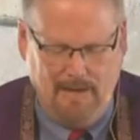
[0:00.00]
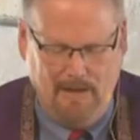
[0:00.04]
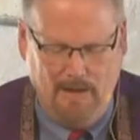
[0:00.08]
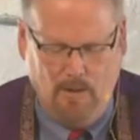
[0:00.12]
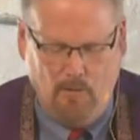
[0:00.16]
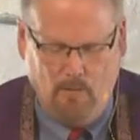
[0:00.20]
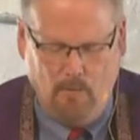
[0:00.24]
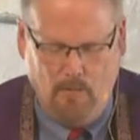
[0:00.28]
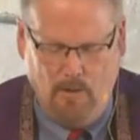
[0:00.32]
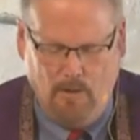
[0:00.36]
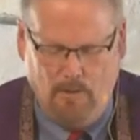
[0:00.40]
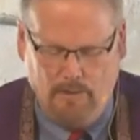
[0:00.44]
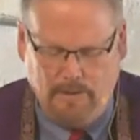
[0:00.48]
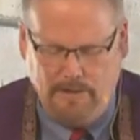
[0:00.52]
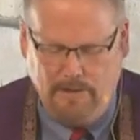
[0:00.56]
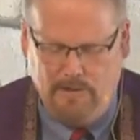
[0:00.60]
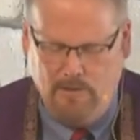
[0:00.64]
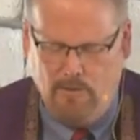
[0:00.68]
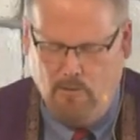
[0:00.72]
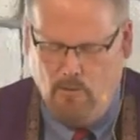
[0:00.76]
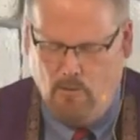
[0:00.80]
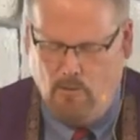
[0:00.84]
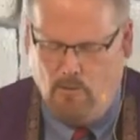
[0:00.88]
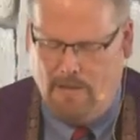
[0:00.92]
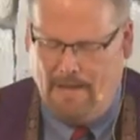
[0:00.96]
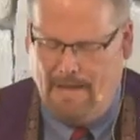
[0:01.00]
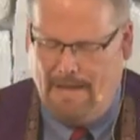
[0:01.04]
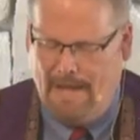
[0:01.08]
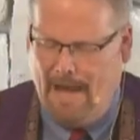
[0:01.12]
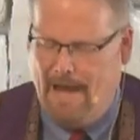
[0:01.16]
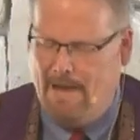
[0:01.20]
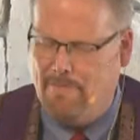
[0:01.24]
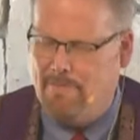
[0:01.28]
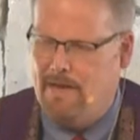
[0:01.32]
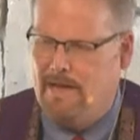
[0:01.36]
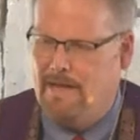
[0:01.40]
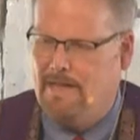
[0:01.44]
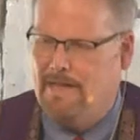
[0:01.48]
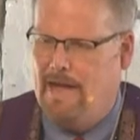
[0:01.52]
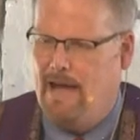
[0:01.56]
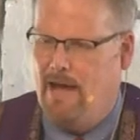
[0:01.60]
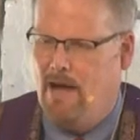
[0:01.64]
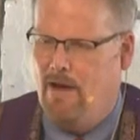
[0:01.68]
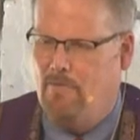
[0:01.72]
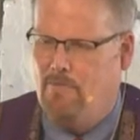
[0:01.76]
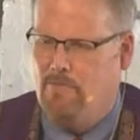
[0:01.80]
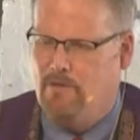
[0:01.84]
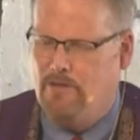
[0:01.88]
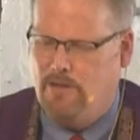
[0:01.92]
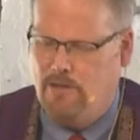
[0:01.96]
Woe to you who are laughing
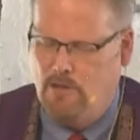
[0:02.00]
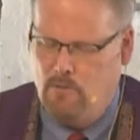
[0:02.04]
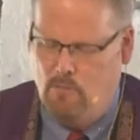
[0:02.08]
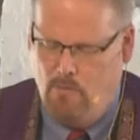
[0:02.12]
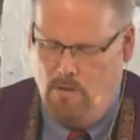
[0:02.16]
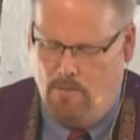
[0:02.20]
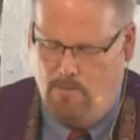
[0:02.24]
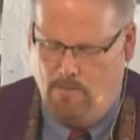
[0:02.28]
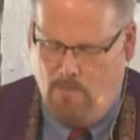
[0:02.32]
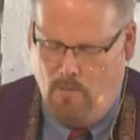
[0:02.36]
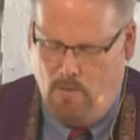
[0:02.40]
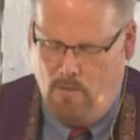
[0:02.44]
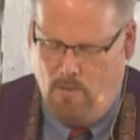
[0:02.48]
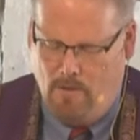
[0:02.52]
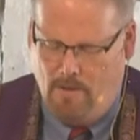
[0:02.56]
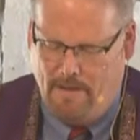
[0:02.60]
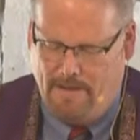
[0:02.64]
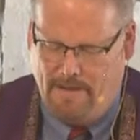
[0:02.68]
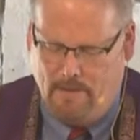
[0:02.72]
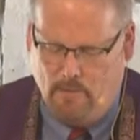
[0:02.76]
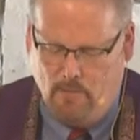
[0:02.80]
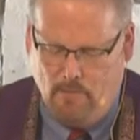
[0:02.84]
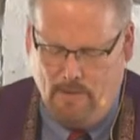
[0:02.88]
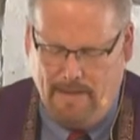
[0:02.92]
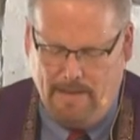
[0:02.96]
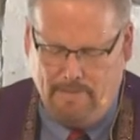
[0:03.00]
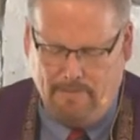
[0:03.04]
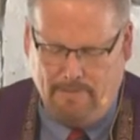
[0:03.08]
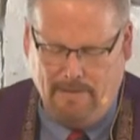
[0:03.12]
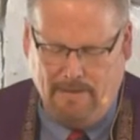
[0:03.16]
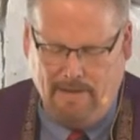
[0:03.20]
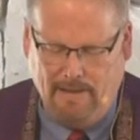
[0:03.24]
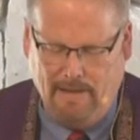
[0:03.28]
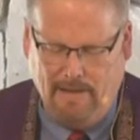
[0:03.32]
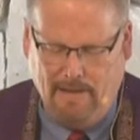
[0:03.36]
now, for you will mourn and weep.